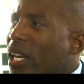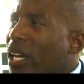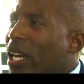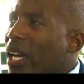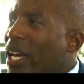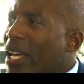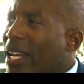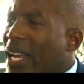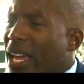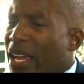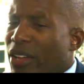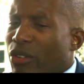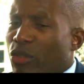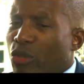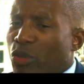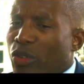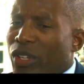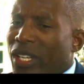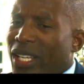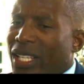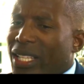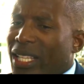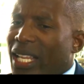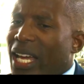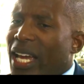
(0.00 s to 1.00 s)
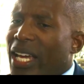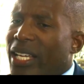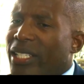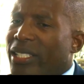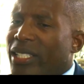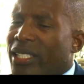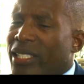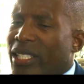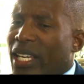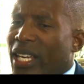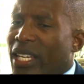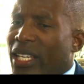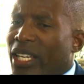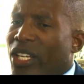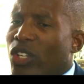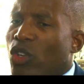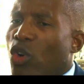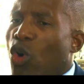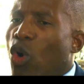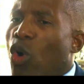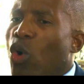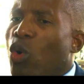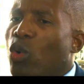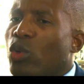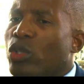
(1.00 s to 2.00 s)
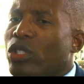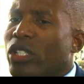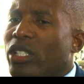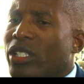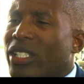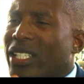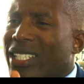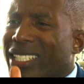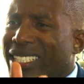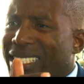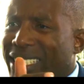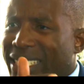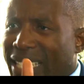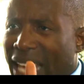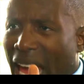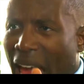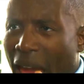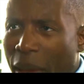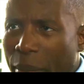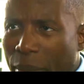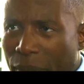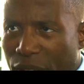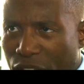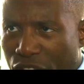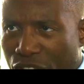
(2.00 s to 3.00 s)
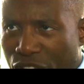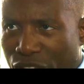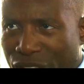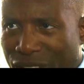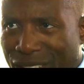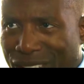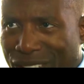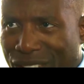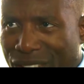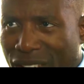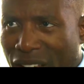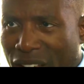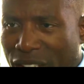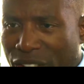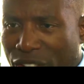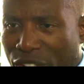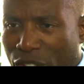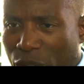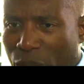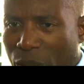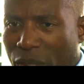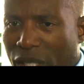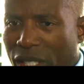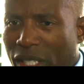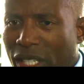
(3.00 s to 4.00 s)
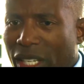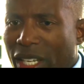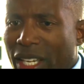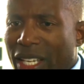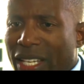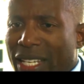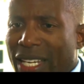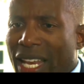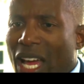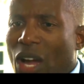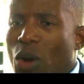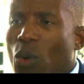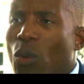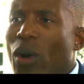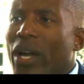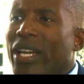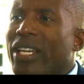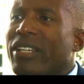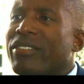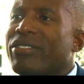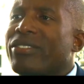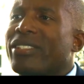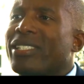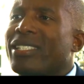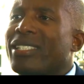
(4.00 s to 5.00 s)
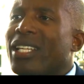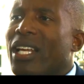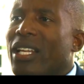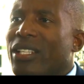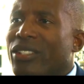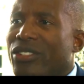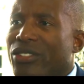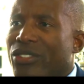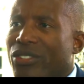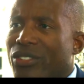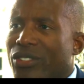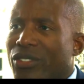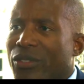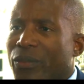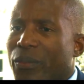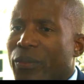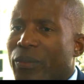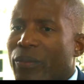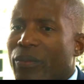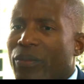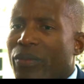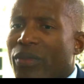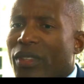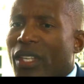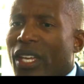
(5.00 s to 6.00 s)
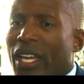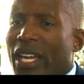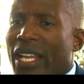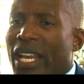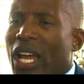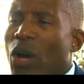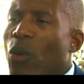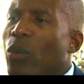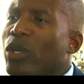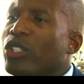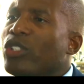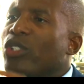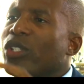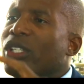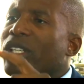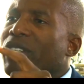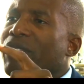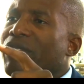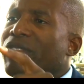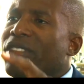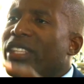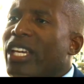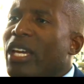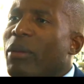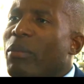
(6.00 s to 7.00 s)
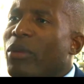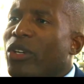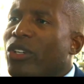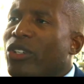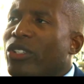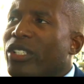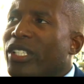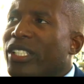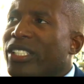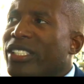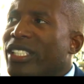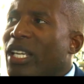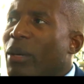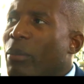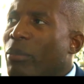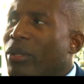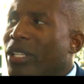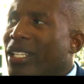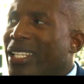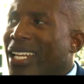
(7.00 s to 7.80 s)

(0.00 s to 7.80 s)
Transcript: And I realize as I get older, the damage it has done to me. Now I have sons, and I want to give them a good example.